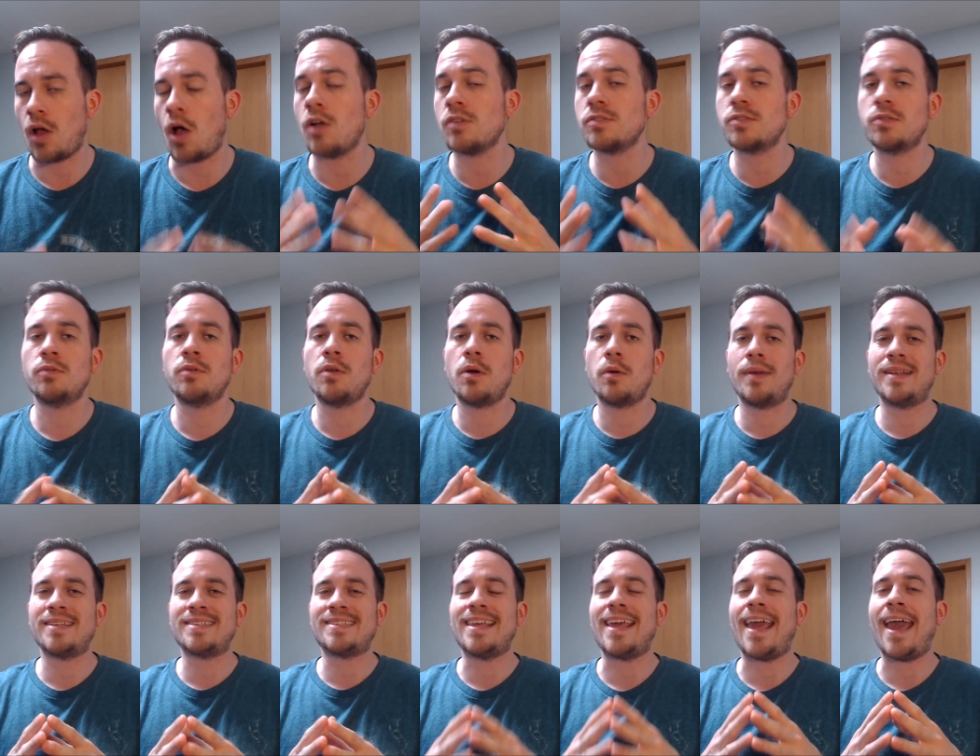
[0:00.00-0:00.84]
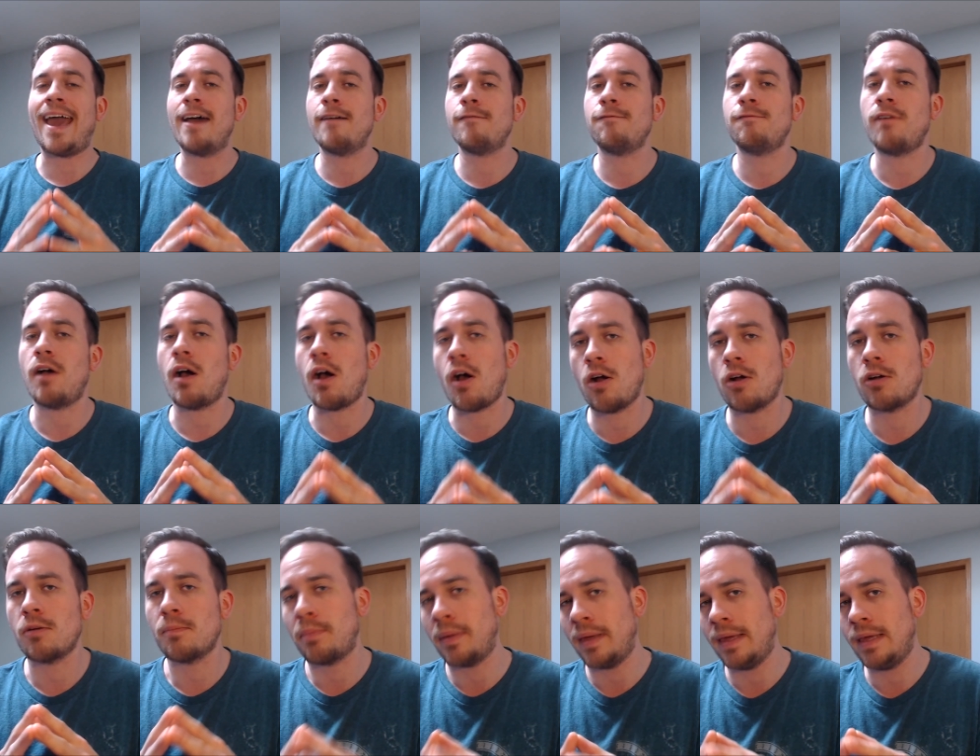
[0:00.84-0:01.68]
also known as the
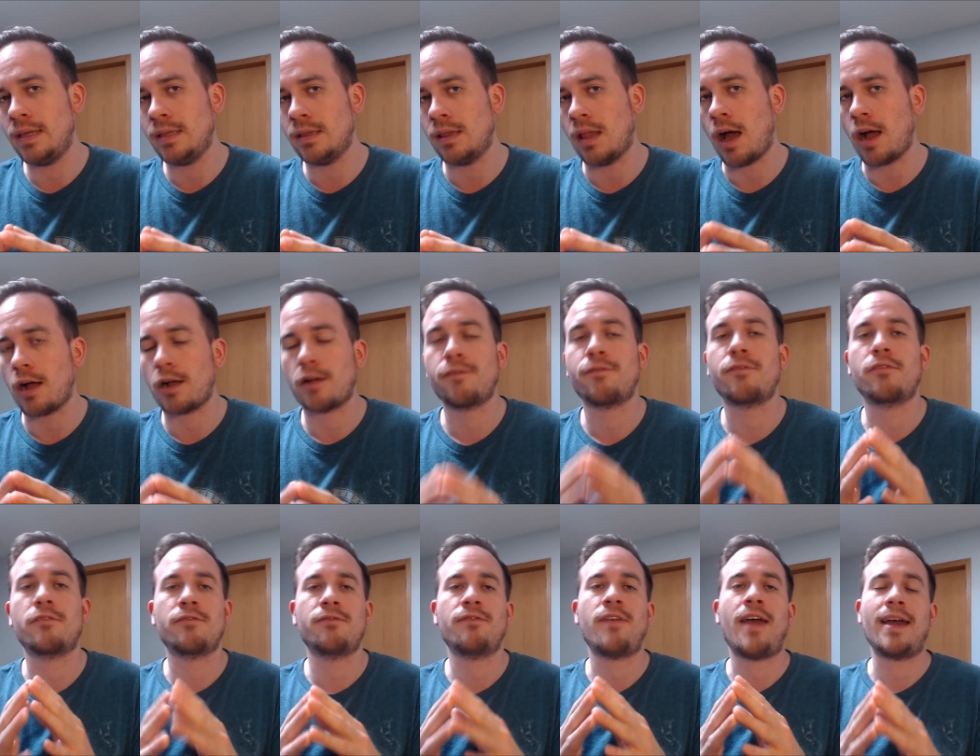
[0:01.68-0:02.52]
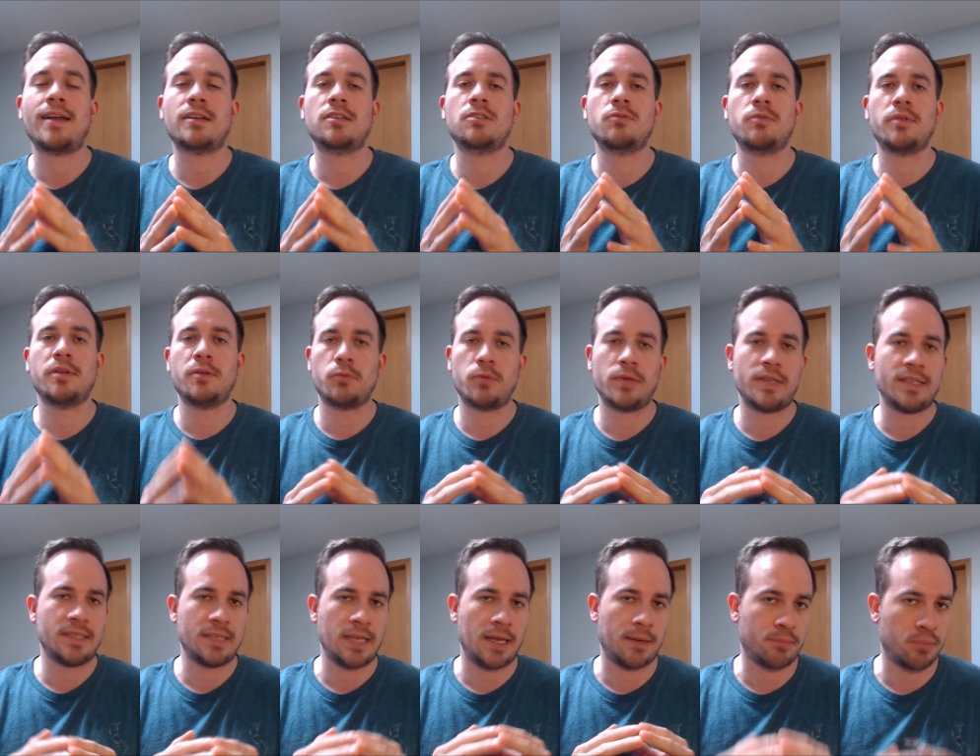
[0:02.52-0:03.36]
FRP lock for factory
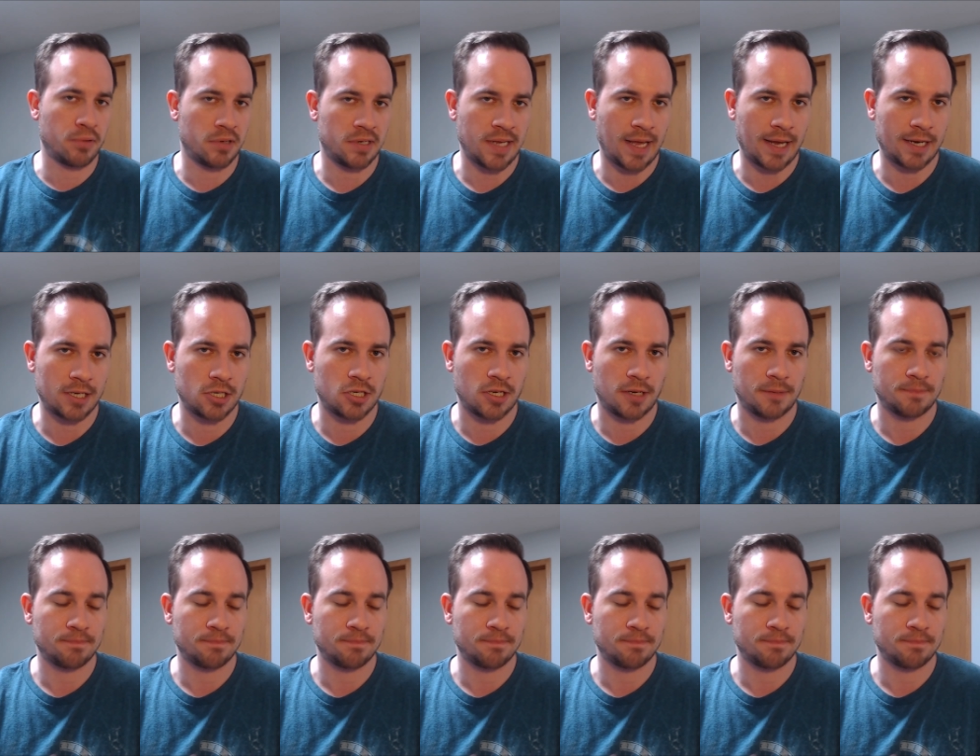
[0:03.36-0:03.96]
reset protection.